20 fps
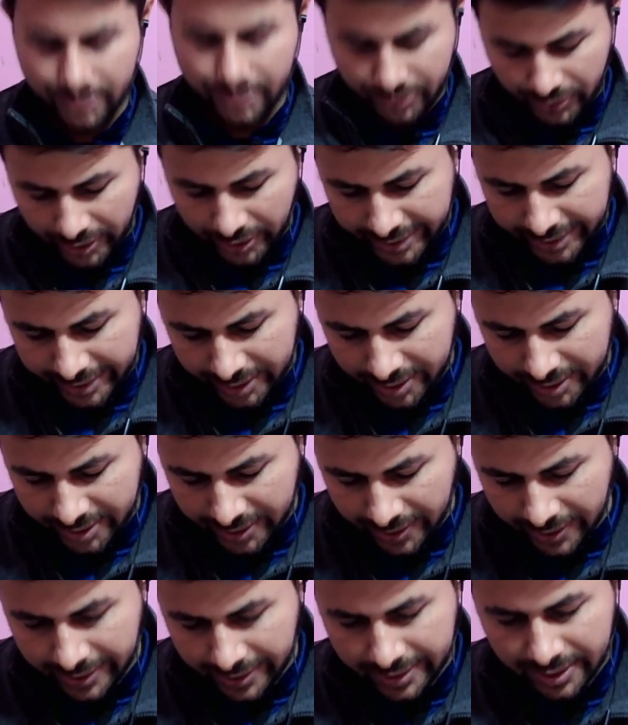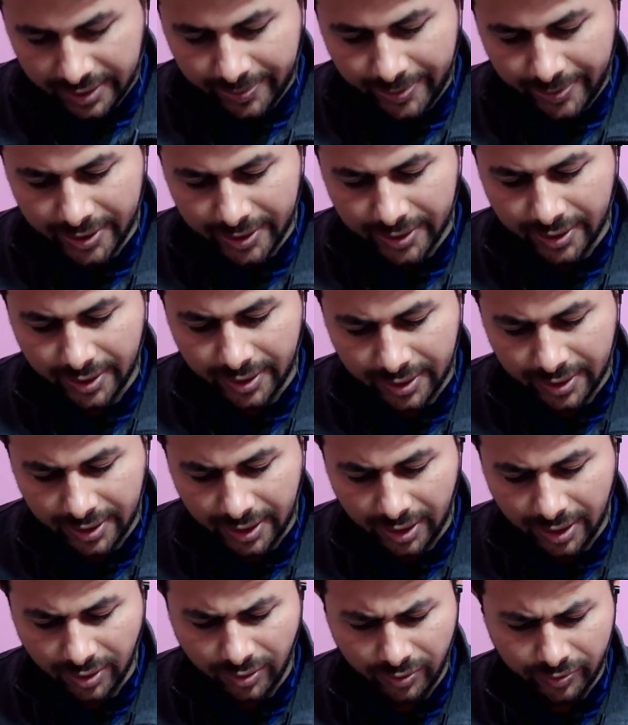So against electric field,
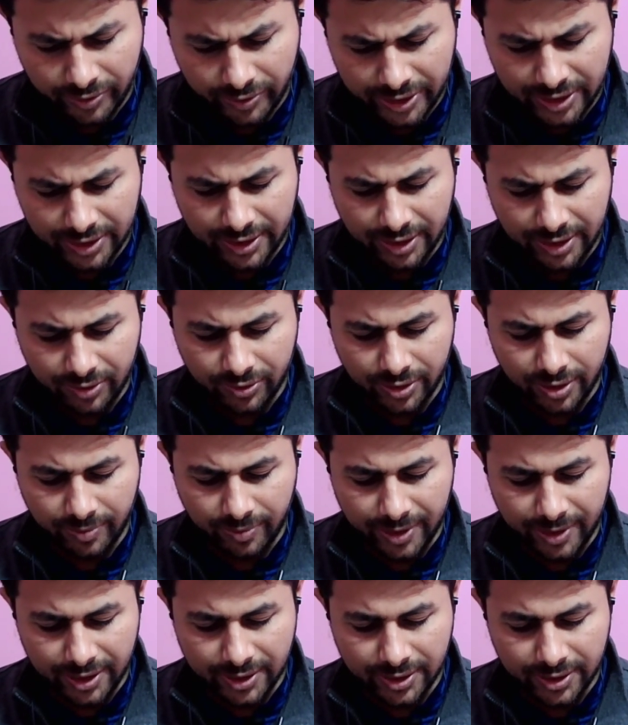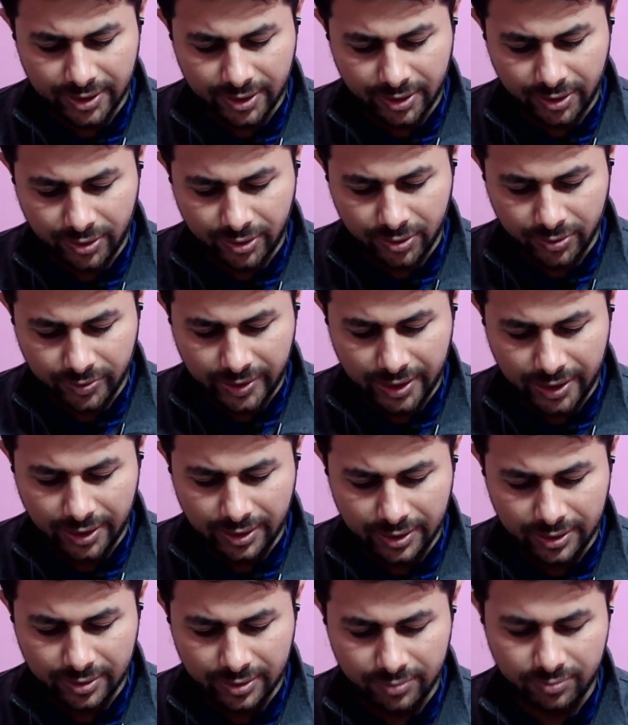now we just have to replace
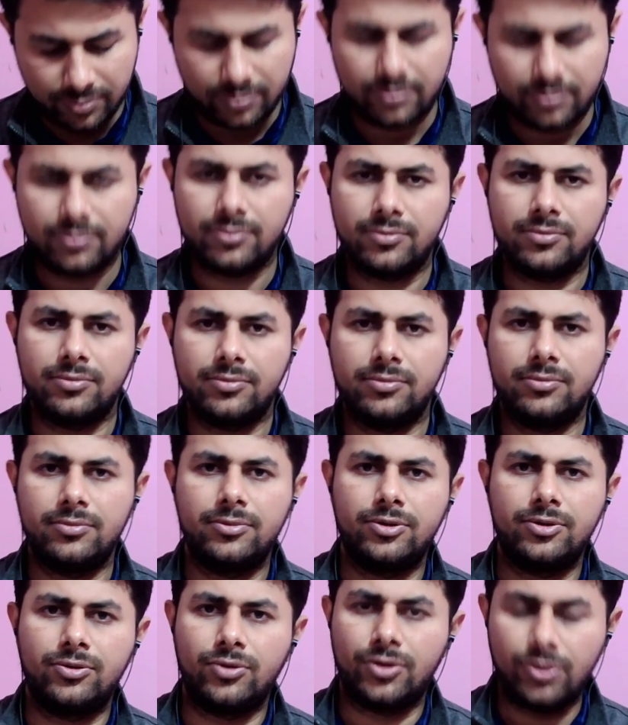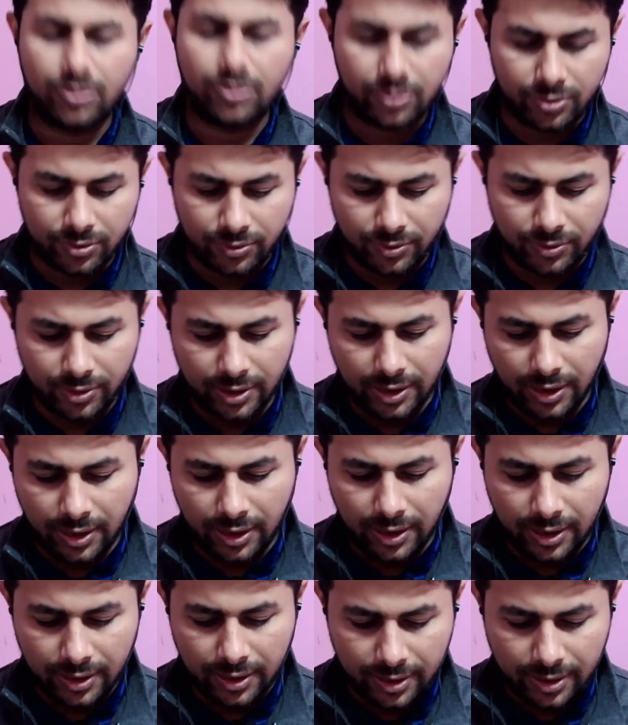Q1 to Q2,
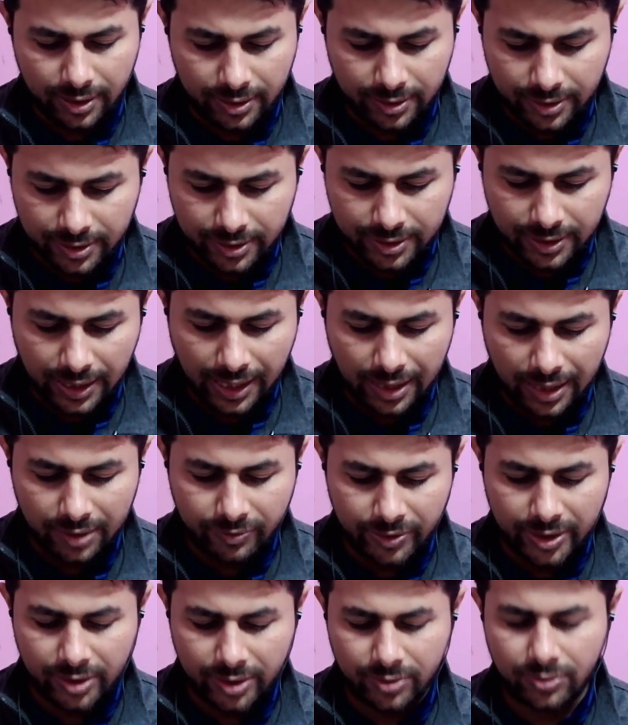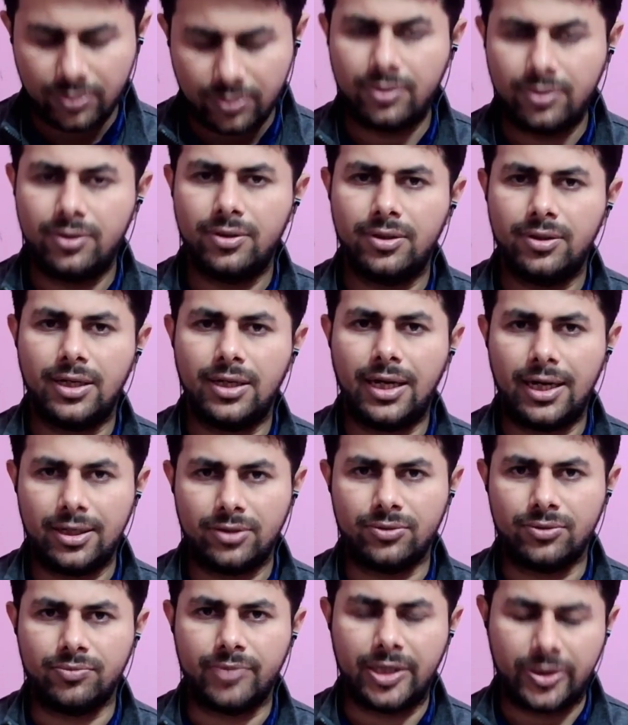this R1 to
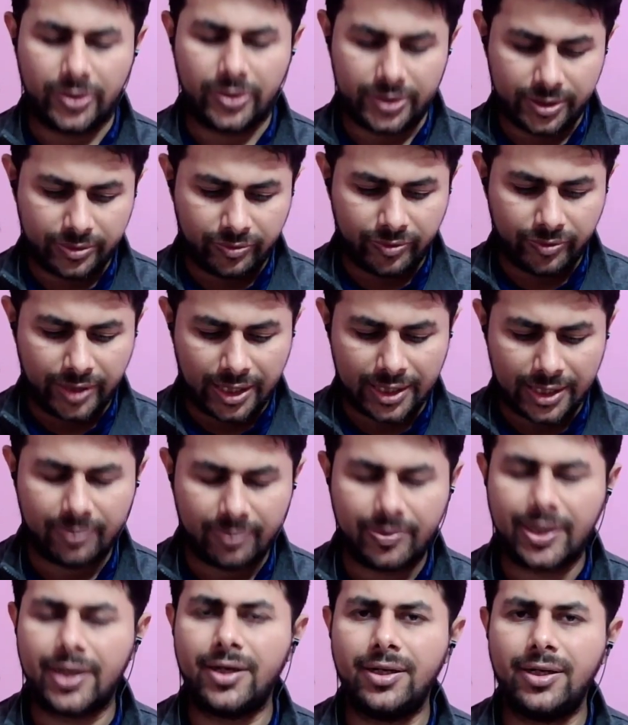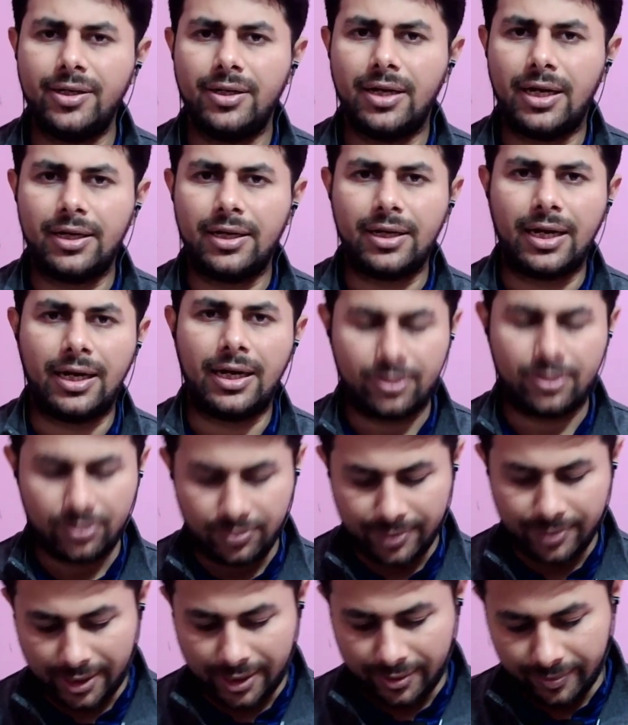R2, because we are keeping it at
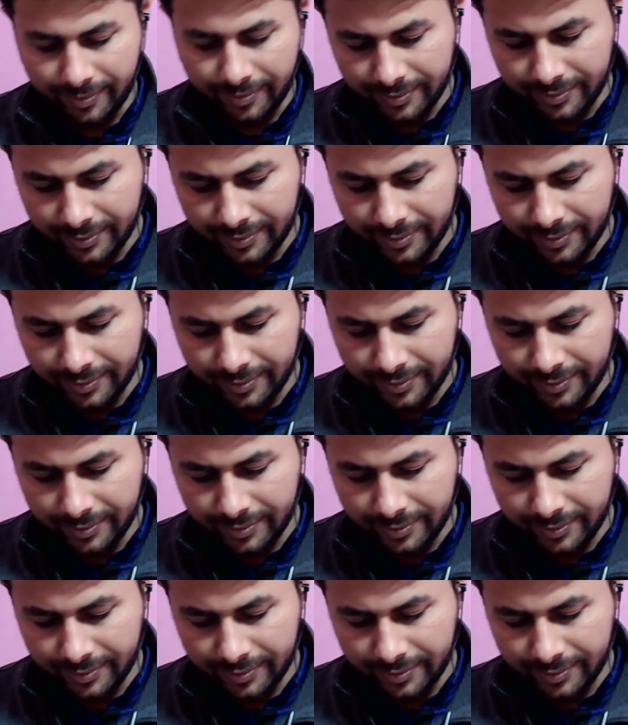R2 bar.